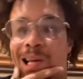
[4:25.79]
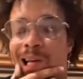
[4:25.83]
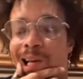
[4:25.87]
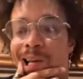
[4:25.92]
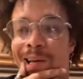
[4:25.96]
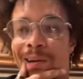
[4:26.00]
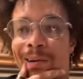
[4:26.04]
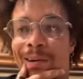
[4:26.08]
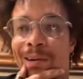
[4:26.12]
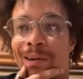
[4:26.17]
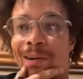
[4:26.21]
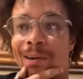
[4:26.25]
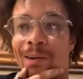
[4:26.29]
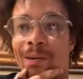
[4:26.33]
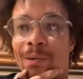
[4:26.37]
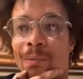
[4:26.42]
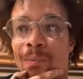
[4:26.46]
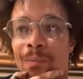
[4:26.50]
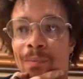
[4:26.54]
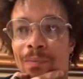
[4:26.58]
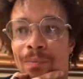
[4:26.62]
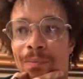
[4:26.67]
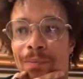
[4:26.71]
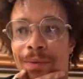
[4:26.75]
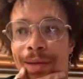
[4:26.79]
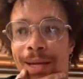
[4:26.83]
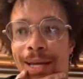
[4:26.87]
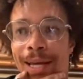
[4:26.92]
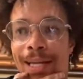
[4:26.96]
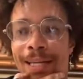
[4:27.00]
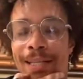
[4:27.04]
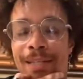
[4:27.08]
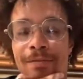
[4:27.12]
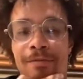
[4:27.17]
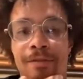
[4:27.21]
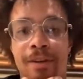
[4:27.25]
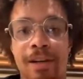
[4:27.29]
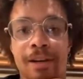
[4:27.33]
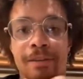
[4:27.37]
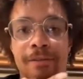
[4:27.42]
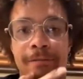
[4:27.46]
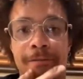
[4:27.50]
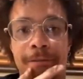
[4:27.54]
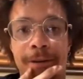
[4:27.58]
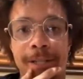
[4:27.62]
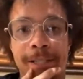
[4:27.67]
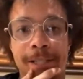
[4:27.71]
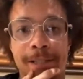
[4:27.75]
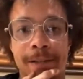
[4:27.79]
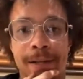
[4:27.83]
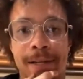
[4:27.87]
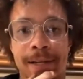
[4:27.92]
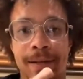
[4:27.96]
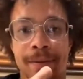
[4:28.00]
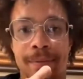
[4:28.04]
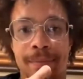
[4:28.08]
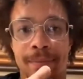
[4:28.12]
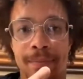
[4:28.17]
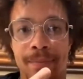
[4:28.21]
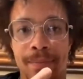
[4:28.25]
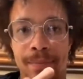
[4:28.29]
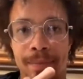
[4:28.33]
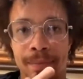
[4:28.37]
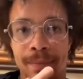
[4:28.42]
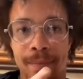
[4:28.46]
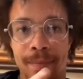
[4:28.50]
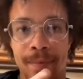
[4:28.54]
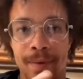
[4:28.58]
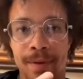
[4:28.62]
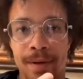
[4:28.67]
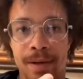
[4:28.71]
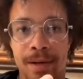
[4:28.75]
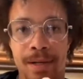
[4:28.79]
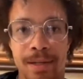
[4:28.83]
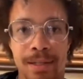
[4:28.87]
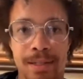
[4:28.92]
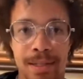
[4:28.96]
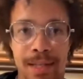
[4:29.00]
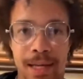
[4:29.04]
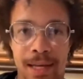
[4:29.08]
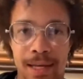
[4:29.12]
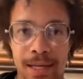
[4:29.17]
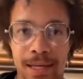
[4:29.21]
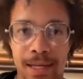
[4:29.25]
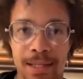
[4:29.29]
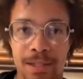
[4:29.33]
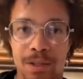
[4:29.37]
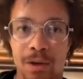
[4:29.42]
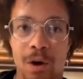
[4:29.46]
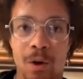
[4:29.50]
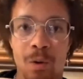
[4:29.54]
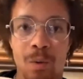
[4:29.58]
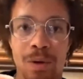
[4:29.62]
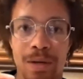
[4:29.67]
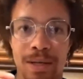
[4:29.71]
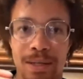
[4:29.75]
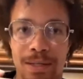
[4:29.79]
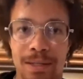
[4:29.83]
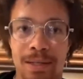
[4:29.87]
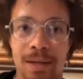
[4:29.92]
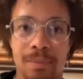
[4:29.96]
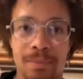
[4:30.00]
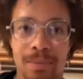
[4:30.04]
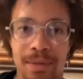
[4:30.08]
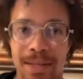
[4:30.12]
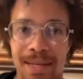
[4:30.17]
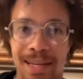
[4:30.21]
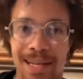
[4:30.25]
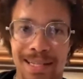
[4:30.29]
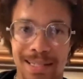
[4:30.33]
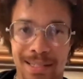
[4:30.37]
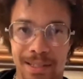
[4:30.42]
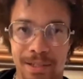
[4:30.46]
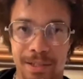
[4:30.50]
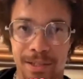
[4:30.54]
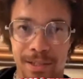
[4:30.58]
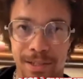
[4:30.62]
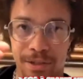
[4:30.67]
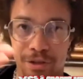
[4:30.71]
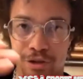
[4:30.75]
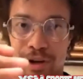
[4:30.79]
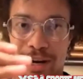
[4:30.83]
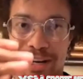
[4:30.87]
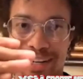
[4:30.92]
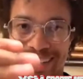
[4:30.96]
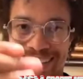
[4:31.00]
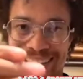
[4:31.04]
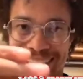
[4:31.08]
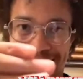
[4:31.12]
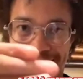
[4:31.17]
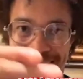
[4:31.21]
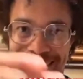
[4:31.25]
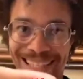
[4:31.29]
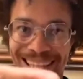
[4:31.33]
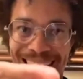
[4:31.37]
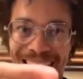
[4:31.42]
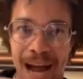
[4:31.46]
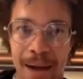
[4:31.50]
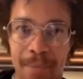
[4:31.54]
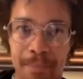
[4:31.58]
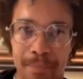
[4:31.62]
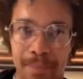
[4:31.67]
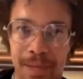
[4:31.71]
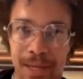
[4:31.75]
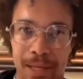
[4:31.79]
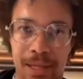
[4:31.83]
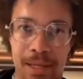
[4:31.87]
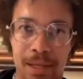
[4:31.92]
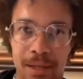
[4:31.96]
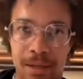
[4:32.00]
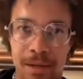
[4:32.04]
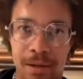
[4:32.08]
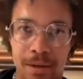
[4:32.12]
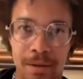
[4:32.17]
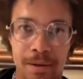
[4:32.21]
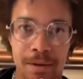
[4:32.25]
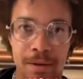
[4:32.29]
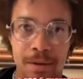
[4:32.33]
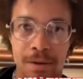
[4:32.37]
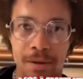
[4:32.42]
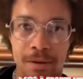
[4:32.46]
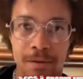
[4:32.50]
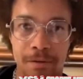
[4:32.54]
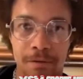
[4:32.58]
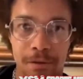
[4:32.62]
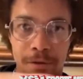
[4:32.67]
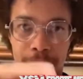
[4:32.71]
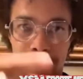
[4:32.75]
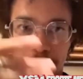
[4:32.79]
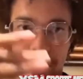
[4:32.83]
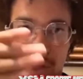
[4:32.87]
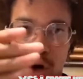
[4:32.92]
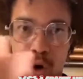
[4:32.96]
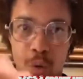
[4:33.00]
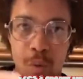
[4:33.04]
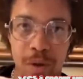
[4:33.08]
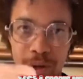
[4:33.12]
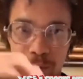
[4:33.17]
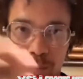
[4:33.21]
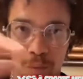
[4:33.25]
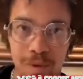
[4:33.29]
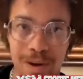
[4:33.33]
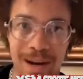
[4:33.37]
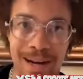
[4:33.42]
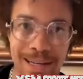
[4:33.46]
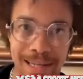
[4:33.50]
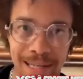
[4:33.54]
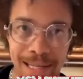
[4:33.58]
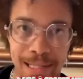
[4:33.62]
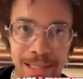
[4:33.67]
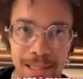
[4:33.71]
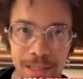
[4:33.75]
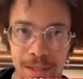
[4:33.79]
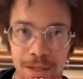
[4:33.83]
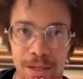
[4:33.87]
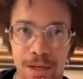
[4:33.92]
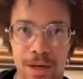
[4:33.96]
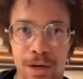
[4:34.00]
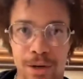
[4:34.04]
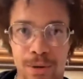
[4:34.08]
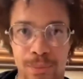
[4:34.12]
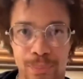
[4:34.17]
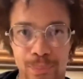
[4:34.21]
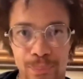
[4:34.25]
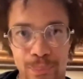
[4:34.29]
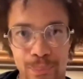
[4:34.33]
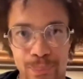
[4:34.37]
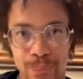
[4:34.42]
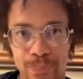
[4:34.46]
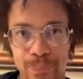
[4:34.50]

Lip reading: and it's very frustrating because, like, it's always something that's trying to stop me from going where I need to go.